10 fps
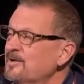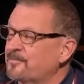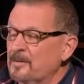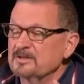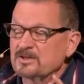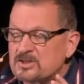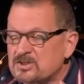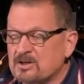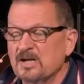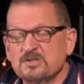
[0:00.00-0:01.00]
from a
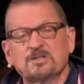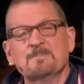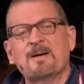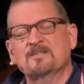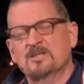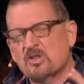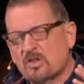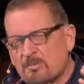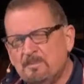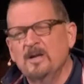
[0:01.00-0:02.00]
discussion about the
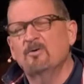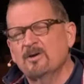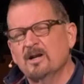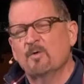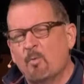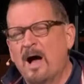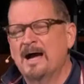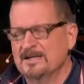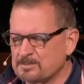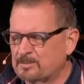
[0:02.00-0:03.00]
spirit of a
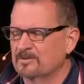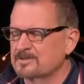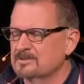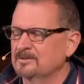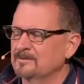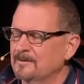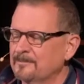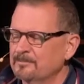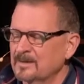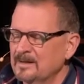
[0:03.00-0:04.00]
wise person,
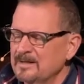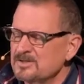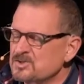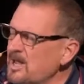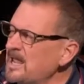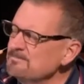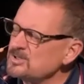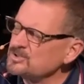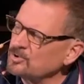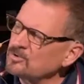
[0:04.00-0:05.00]

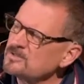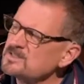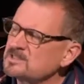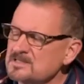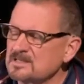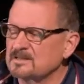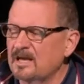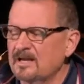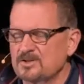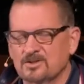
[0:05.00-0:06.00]
James turns his
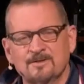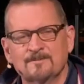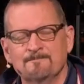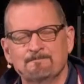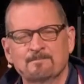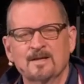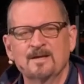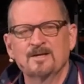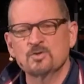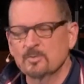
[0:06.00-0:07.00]
attention
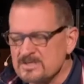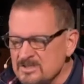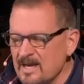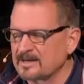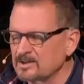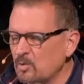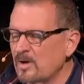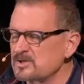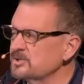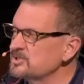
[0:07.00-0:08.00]
to a second
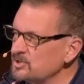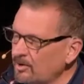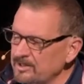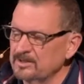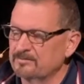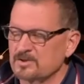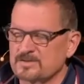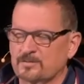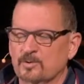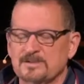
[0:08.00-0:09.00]
question. Starting in verse
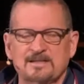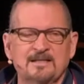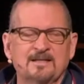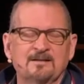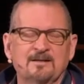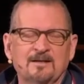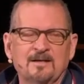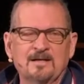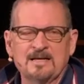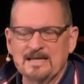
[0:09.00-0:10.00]
14,
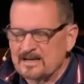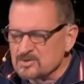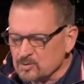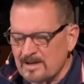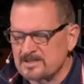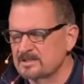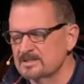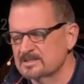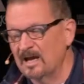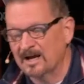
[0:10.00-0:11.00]
he
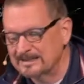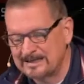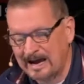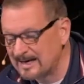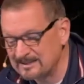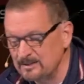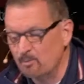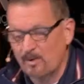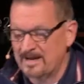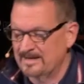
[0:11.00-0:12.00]
addresses the ungodly
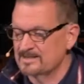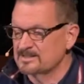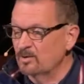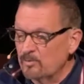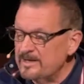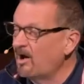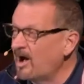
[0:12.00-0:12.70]
ways that we